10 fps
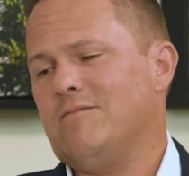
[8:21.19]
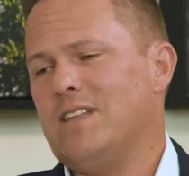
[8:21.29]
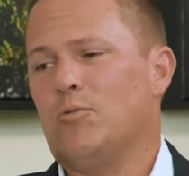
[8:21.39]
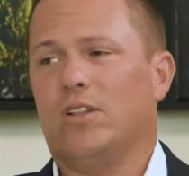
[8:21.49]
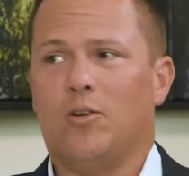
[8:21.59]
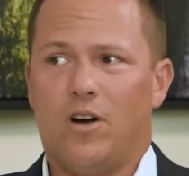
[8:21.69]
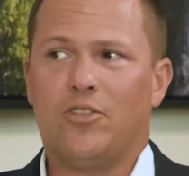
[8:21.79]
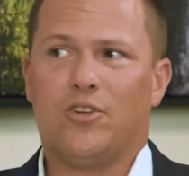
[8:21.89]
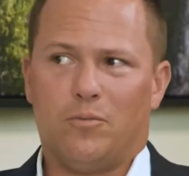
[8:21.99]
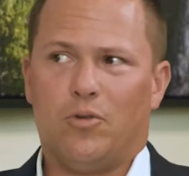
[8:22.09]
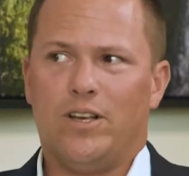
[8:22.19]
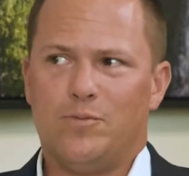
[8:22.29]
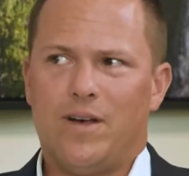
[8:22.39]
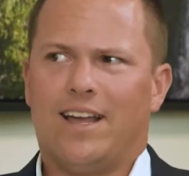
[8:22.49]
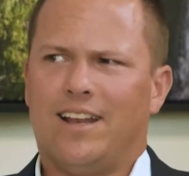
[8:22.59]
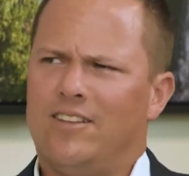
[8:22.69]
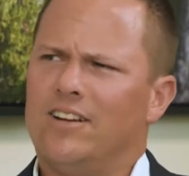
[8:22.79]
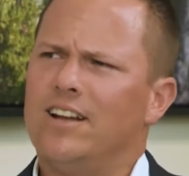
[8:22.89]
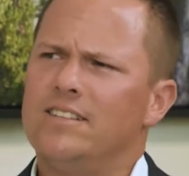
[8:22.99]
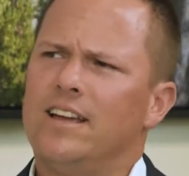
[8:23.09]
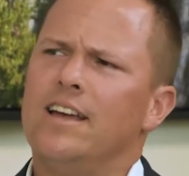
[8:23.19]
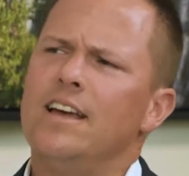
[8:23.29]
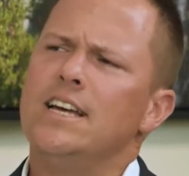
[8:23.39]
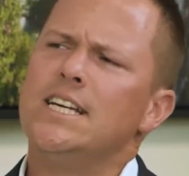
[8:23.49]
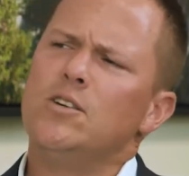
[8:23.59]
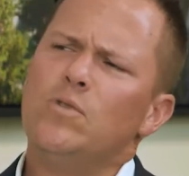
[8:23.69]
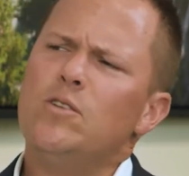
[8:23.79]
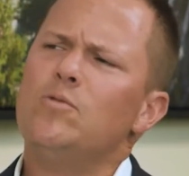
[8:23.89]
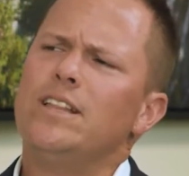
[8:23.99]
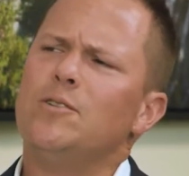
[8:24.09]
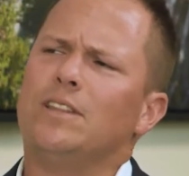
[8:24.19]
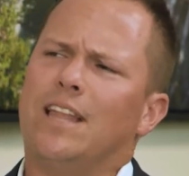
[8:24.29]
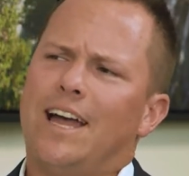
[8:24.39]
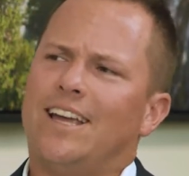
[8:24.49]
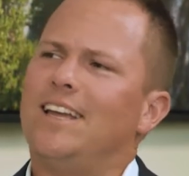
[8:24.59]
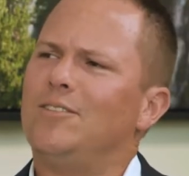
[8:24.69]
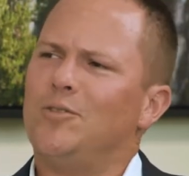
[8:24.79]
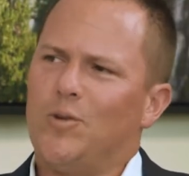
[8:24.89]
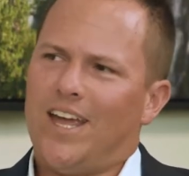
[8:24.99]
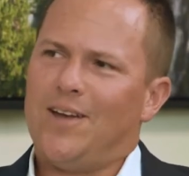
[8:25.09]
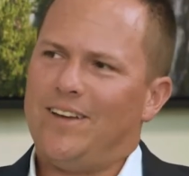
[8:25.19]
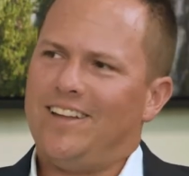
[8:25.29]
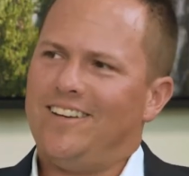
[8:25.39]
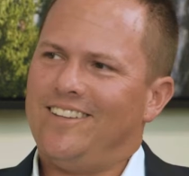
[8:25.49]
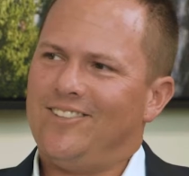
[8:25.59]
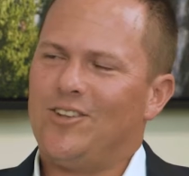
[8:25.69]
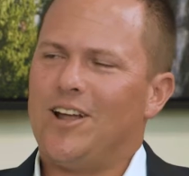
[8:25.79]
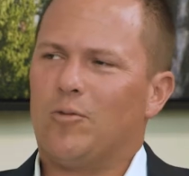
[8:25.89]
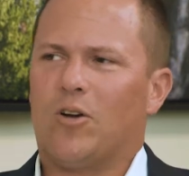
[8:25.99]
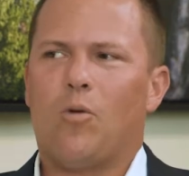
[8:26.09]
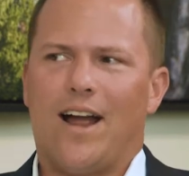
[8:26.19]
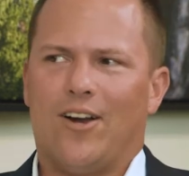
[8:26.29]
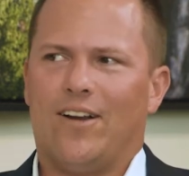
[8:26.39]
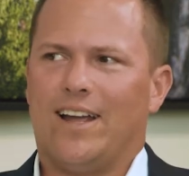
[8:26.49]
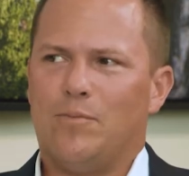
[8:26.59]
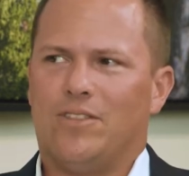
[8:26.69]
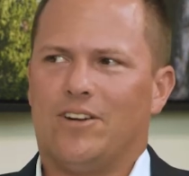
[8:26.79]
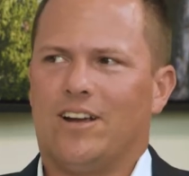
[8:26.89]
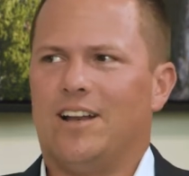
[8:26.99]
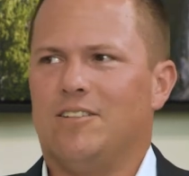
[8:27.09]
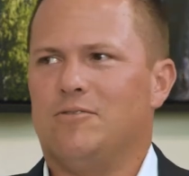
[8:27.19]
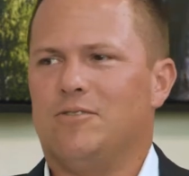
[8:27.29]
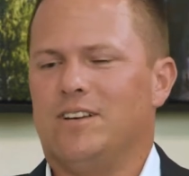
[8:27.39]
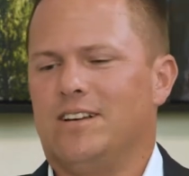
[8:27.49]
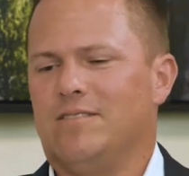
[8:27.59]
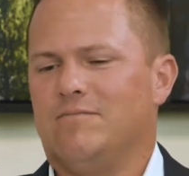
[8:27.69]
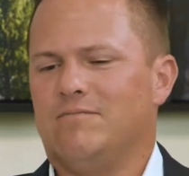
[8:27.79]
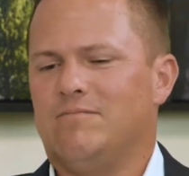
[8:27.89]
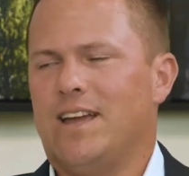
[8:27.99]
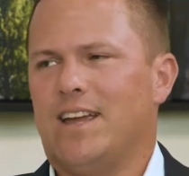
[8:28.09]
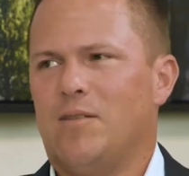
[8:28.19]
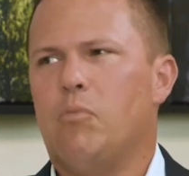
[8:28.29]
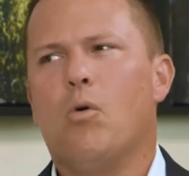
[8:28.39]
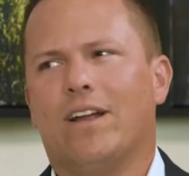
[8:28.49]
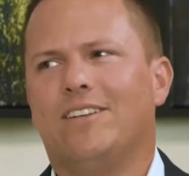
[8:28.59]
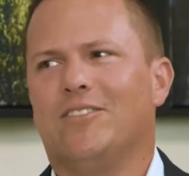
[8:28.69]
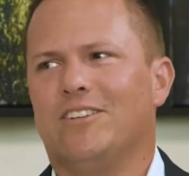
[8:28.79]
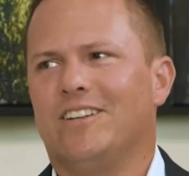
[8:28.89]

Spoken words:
they really want their employees back in, and they're kind of saying, we really would like it if you came in. So they're not requiring it, but they're kind of making a point of